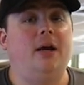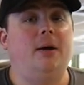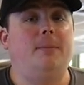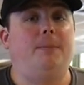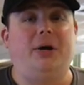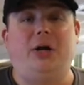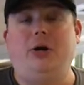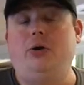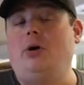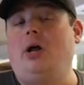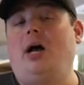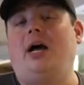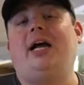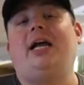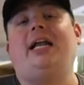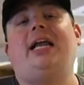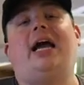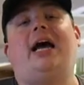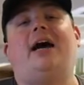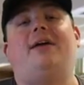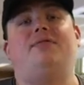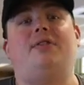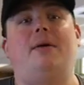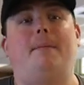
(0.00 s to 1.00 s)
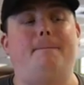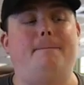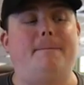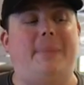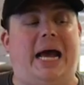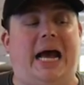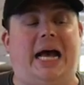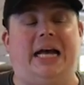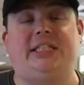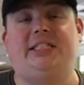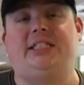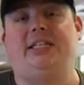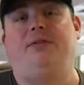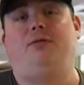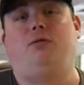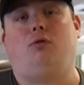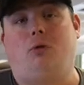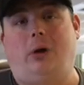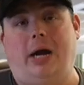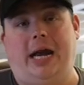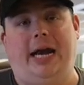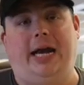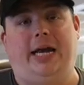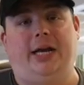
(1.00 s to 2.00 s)
but you're not gonna have the massive
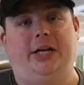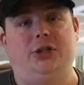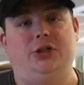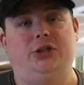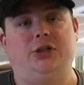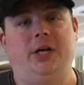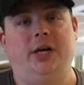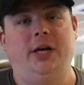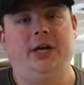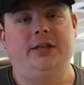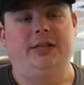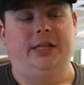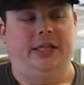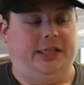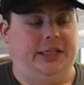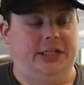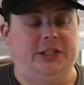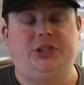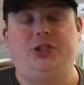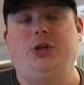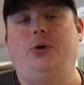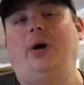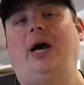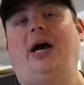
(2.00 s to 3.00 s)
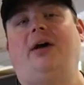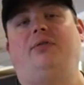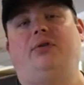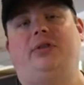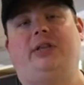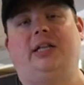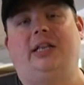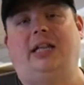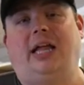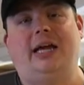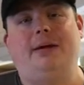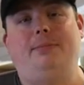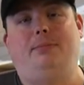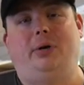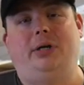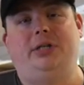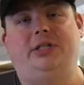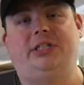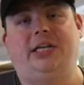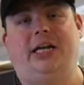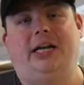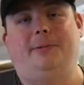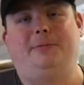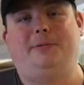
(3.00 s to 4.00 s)
range that these two have with the
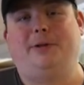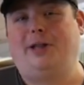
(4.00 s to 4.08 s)
Lightbridge setup.